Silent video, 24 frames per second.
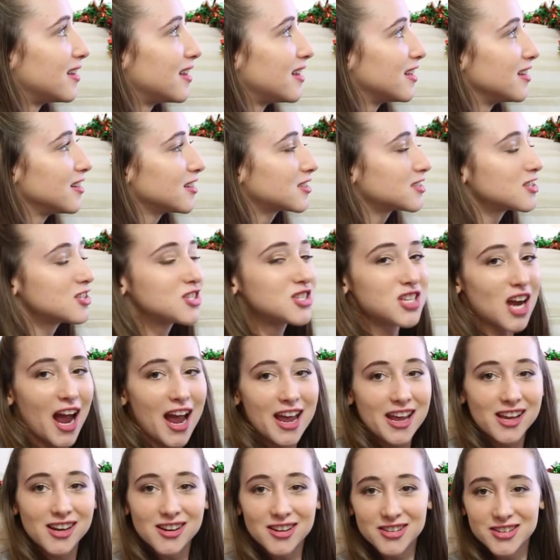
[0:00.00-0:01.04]
It looks
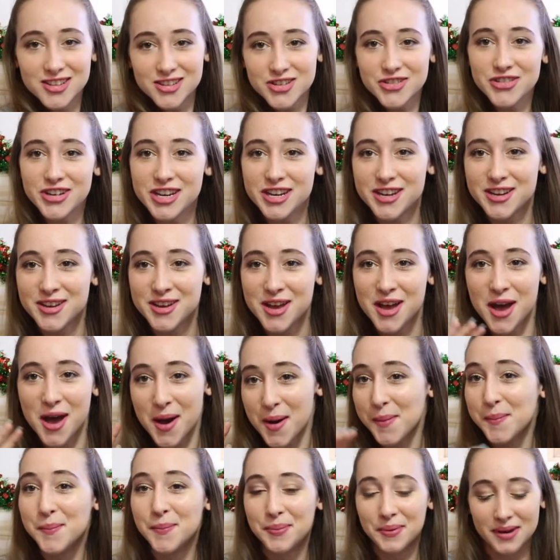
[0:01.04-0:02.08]
giant on the tree,
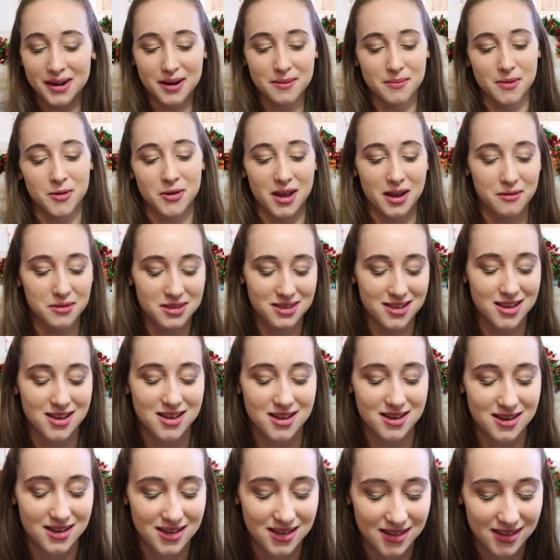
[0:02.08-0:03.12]
but I'm okay with it.
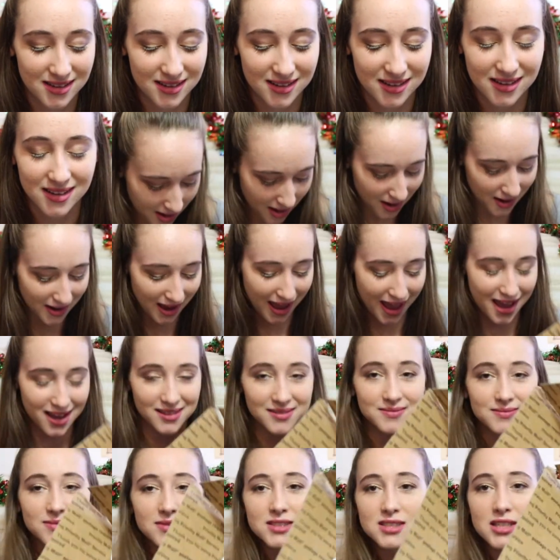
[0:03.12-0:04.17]
Okay,
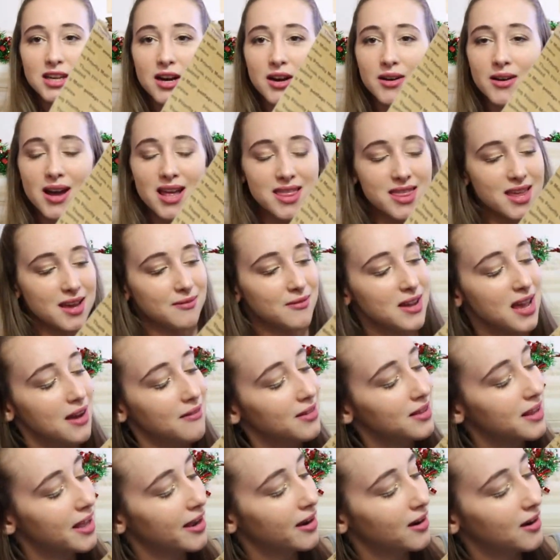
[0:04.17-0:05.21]
so then we have a
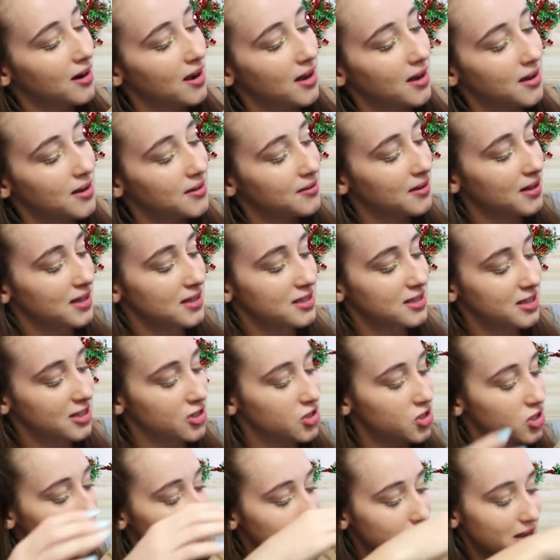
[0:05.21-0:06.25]
layer of
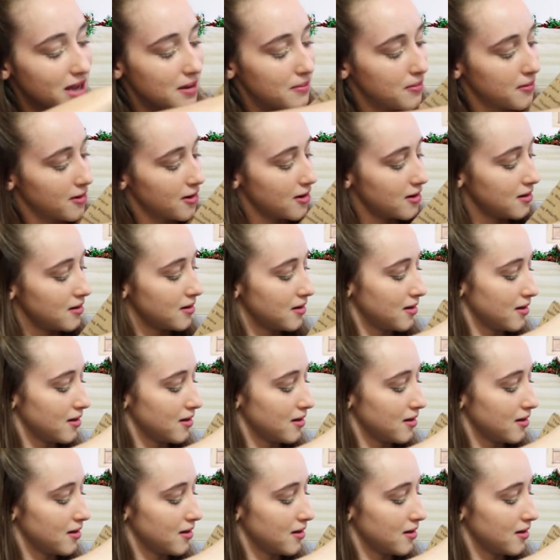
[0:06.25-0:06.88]
tissue paper.